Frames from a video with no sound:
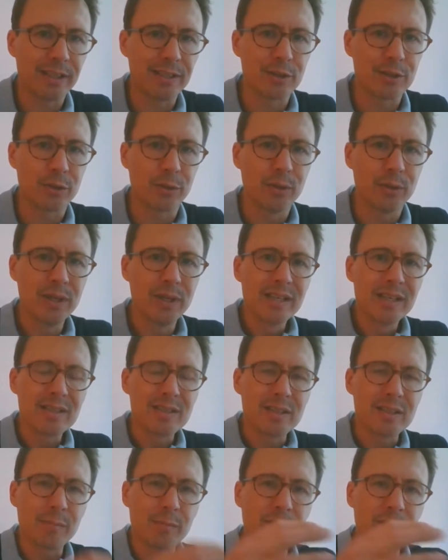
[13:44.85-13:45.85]
And so
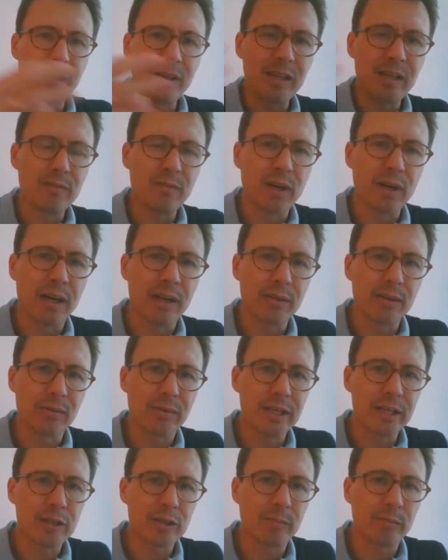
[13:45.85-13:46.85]
similarly for other
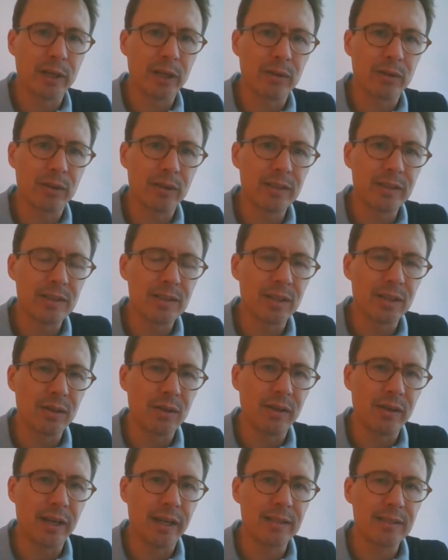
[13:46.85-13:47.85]
racial minorities in the
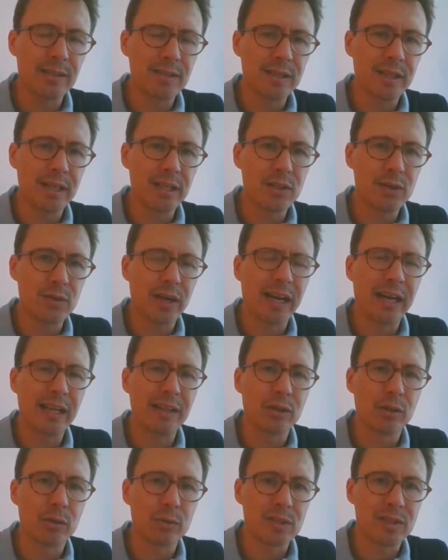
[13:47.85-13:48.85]
United States, you
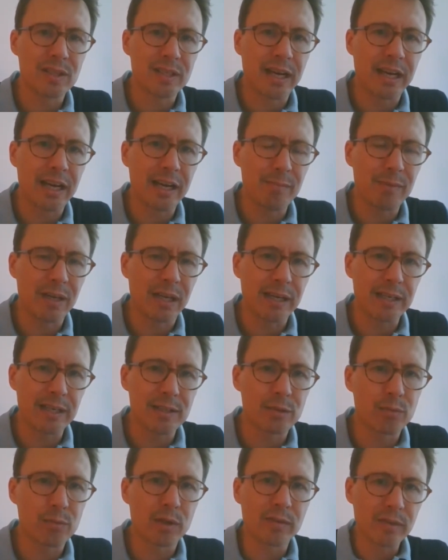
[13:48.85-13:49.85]
had those
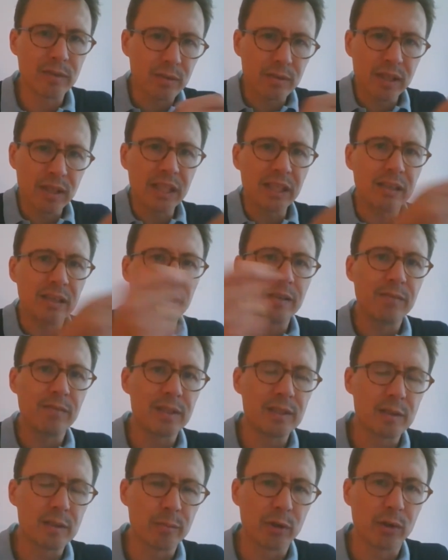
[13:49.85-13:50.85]
timelines that were clearly
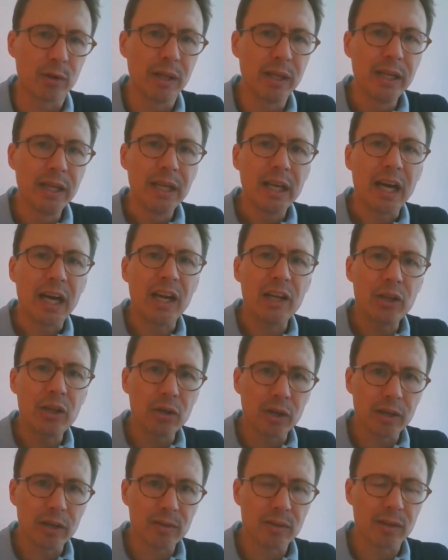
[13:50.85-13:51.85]
visible,
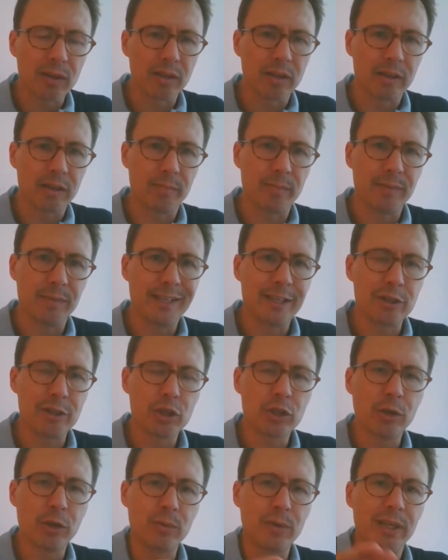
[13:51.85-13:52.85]
unearthing them and
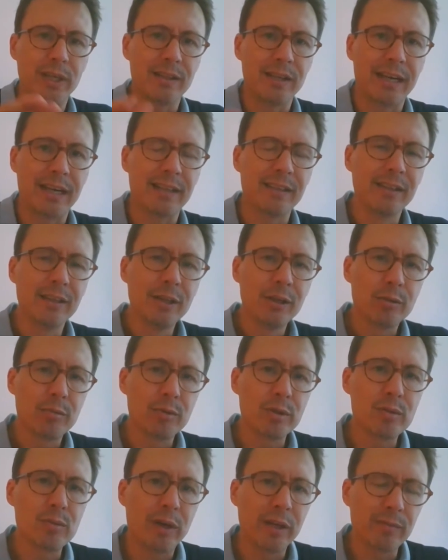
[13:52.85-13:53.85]
showing that
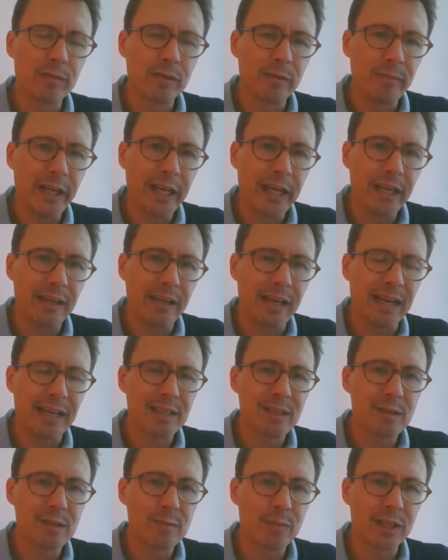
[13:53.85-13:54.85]
was one of the main
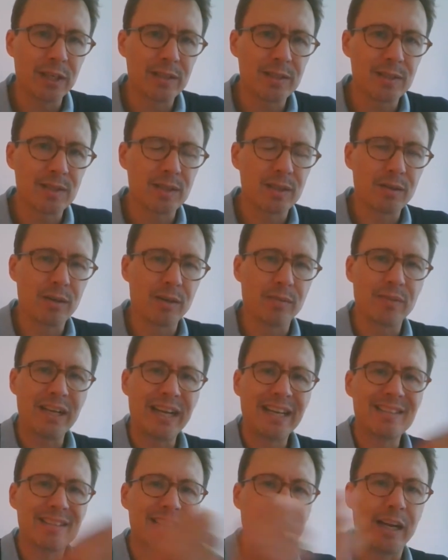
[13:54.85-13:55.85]
aspects of
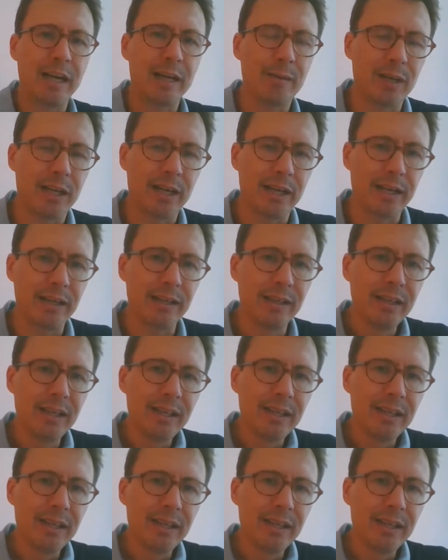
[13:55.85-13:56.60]
that timeline.